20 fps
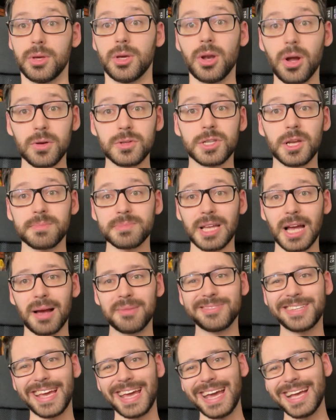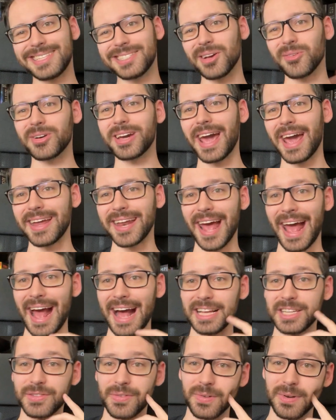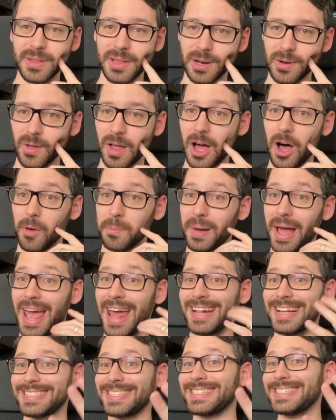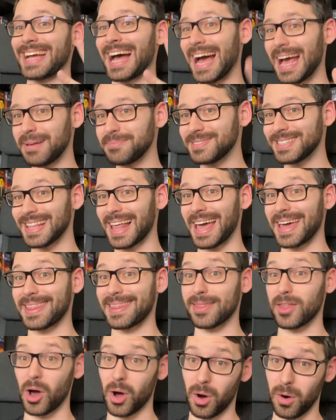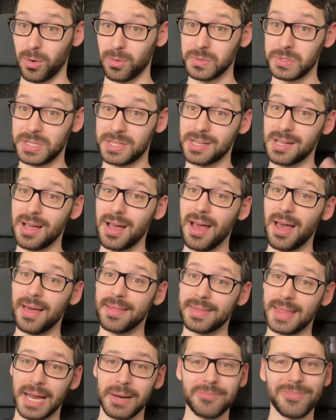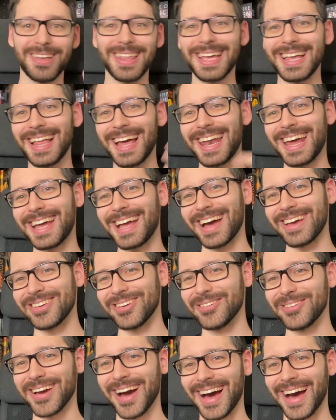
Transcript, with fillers: You know, sometimes it's okay to ask for a little help, and it's times like those that I'm really glad I got you